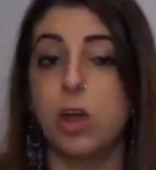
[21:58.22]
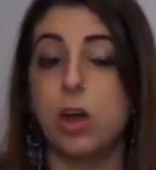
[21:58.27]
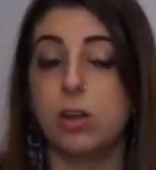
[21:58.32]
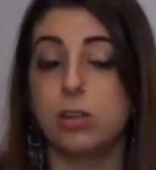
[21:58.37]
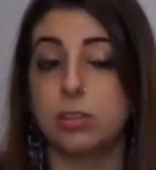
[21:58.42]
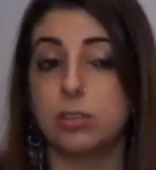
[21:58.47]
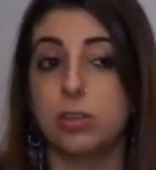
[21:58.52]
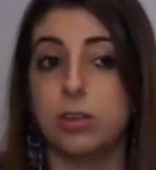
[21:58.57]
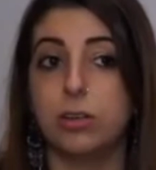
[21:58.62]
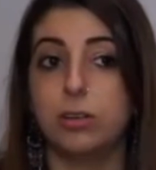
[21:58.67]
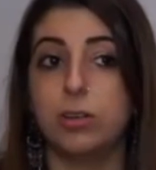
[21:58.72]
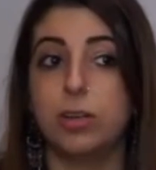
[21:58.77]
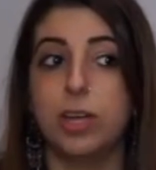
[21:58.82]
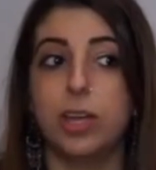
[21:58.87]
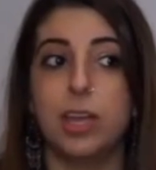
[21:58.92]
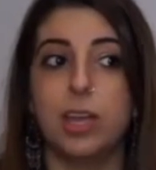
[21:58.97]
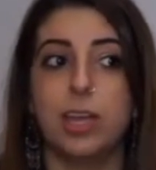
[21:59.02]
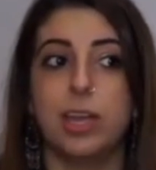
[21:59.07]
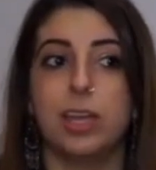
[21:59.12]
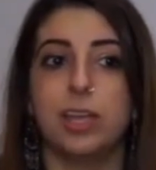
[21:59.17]
Also,
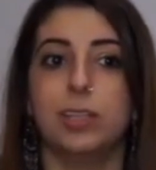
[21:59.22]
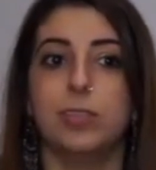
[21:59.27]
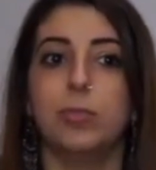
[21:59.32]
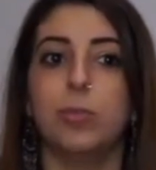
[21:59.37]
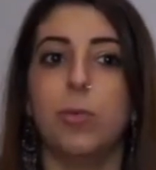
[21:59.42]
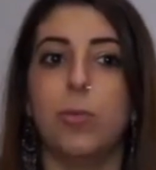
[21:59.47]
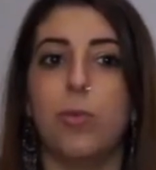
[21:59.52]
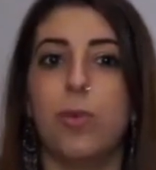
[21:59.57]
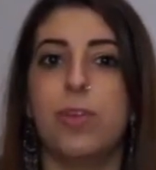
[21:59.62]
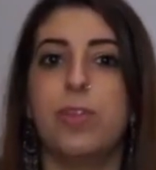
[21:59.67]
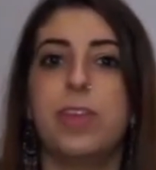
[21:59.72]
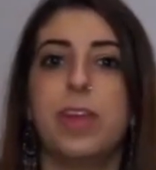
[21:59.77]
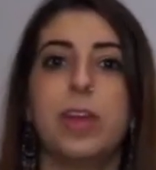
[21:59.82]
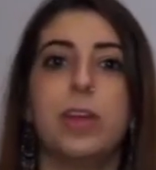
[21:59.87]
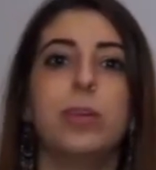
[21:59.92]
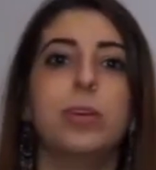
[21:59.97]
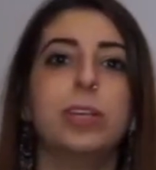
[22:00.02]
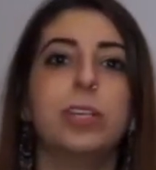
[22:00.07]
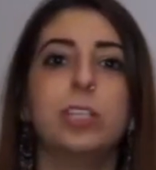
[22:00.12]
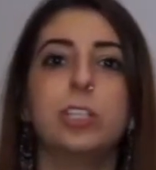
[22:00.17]
when
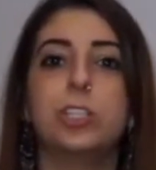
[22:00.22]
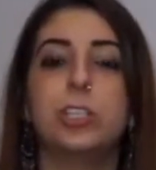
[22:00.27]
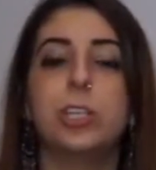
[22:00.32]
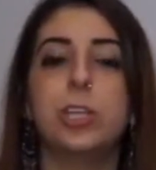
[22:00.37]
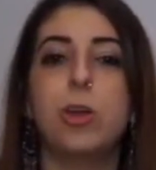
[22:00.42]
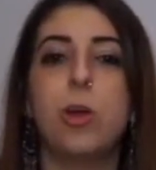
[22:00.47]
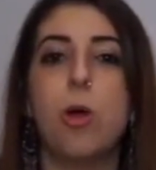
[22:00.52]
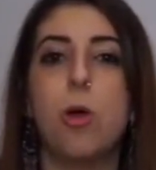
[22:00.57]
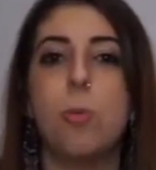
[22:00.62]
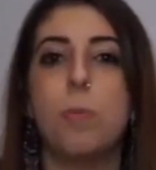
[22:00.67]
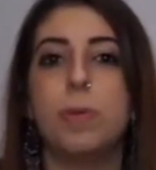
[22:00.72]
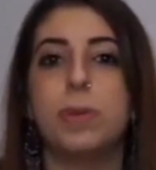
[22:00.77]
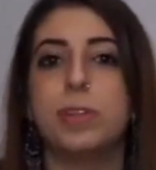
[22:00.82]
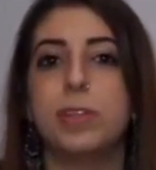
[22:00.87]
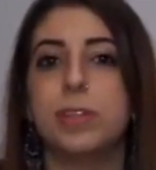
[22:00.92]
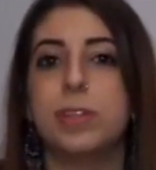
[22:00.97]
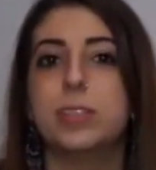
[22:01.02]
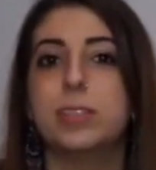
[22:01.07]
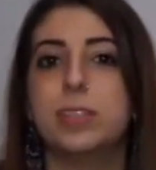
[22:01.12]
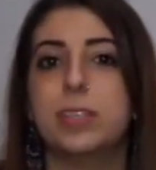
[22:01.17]
they initially
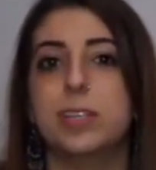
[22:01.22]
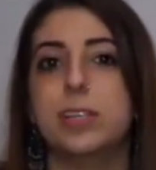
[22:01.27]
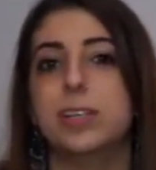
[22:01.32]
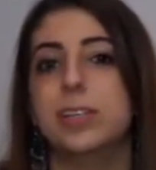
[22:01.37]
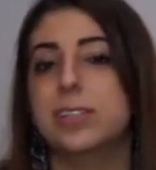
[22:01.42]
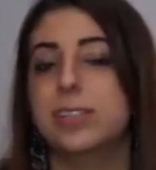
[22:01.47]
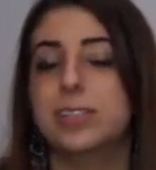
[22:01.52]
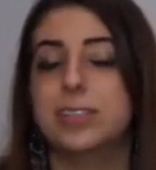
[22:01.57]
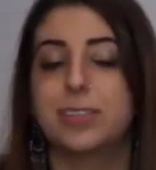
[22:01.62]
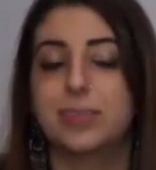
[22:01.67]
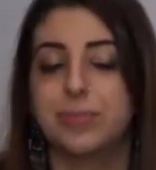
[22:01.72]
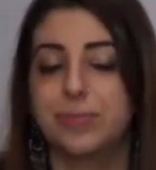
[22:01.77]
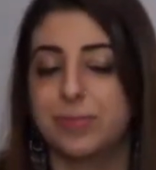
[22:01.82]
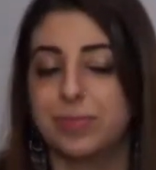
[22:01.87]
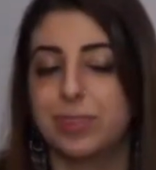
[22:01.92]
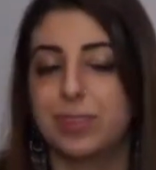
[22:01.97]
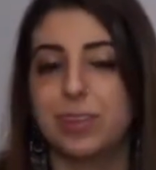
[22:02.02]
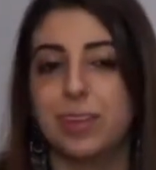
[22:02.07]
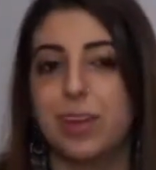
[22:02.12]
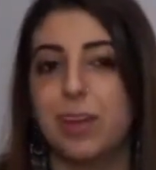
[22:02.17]
opened the seals
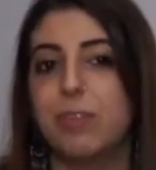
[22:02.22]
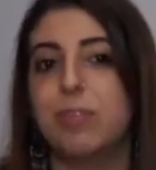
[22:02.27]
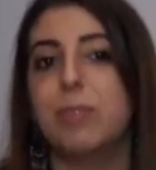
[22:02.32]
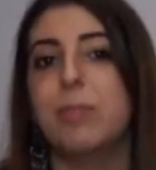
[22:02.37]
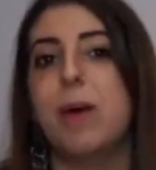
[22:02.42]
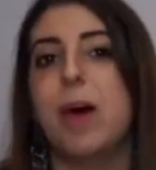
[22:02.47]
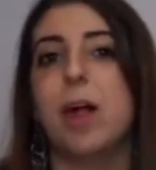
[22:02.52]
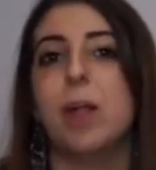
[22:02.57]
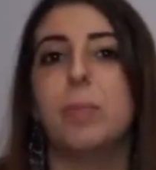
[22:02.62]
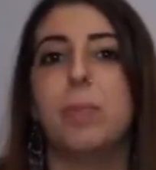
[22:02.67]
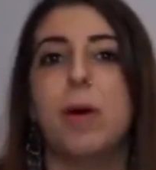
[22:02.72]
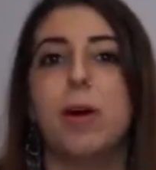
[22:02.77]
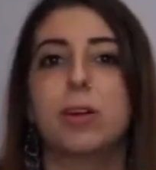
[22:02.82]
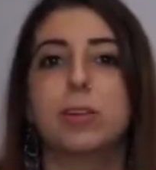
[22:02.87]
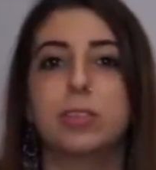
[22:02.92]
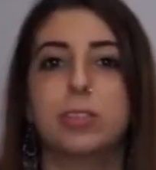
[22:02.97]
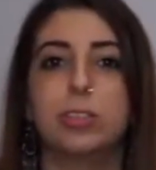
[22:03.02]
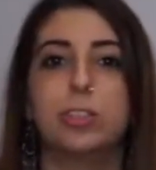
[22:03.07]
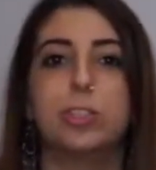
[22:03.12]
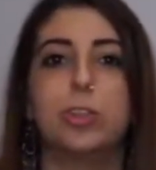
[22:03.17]
of the ballot
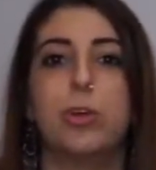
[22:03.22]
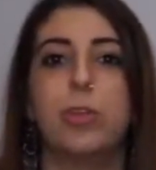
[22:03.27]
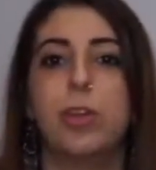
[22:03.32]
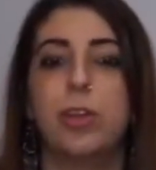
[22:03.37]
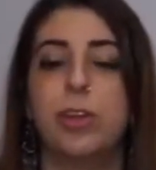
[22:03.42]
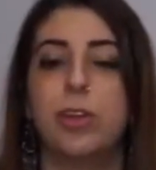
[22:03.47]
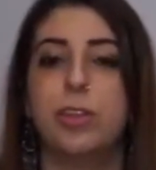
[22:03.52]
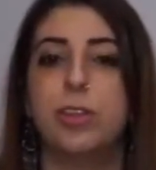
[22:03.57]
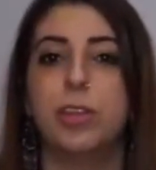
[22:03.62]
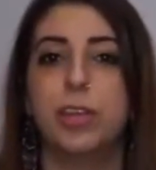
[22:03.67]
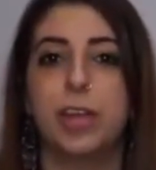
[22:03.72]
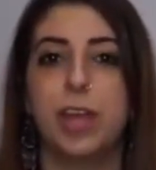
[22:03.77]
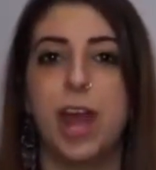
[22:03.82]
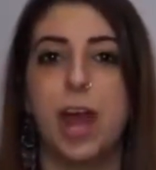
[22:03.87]
box to show that nothing